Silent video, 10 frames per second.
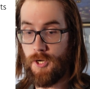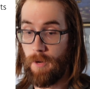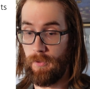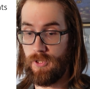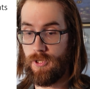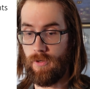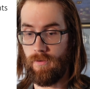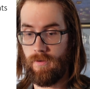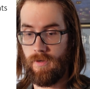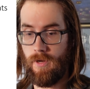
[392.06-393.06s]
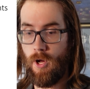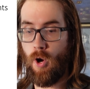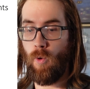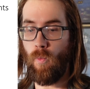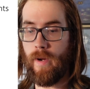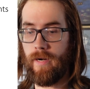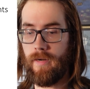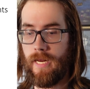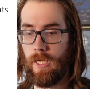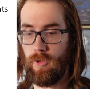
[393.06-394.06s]
Number 2, weird
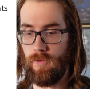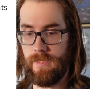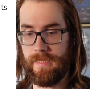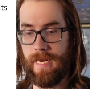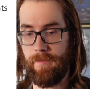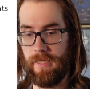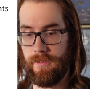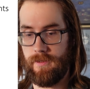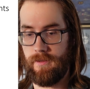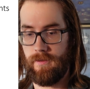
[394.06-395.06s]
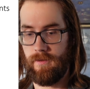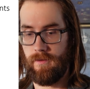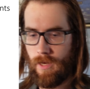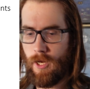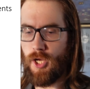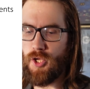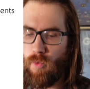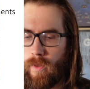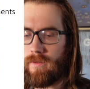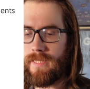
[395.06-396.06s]
include statements. You
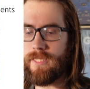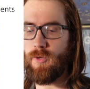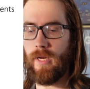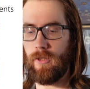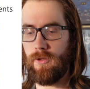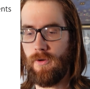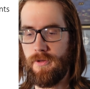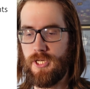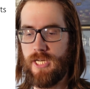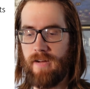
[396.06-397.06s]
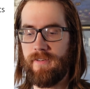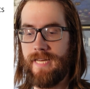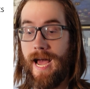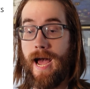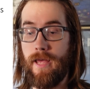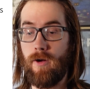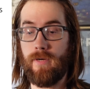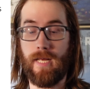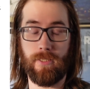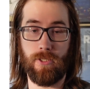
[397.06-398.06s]
will need to include the
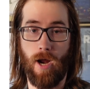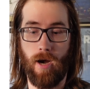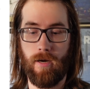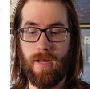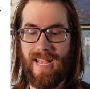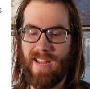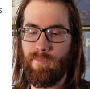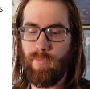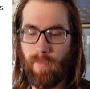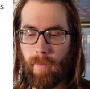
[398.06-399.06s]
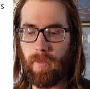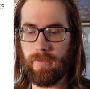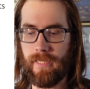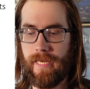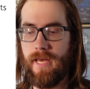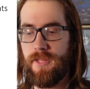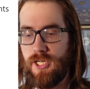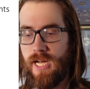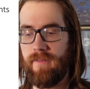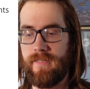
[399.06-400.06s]
java.io.star and probably the
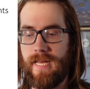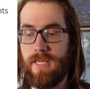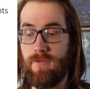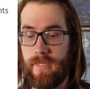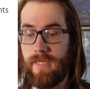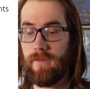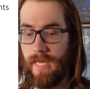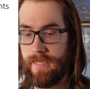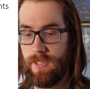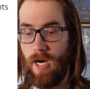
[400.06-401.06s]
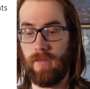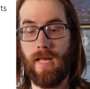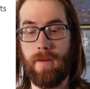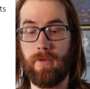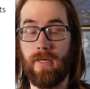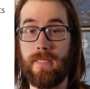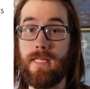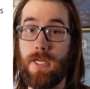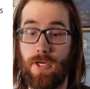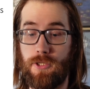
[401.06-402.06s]
java.util.star libraries
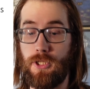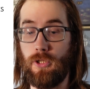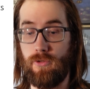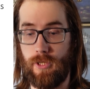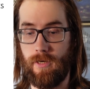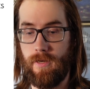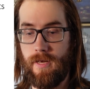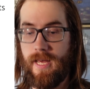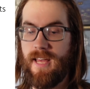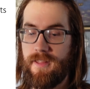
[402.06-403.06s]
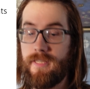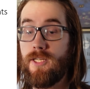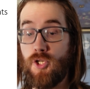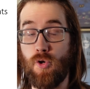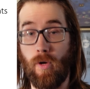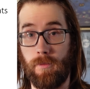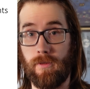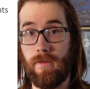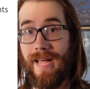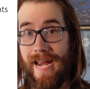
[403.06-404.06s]
in your solution. This is
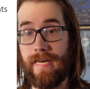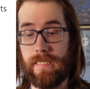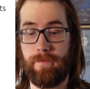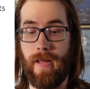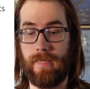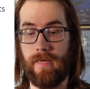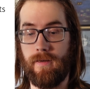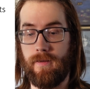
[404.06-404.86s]
normal and expected.